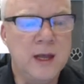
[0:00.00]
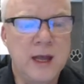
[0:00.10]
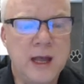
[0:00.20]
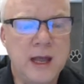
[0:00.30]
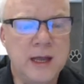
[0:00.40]

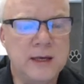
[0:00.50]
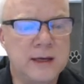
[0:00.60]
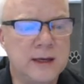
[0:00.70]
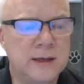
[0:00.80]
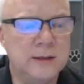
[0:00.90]
And
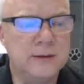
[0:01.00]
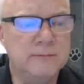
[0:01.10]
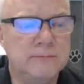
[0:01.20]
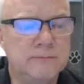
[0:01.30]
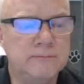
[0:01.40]

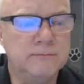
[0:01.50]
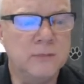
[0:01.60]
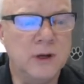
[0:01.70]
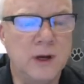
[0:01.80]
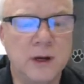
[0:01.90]
I'm
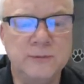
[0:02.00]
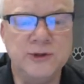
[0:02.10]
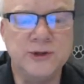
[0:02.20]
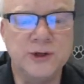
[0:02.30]
just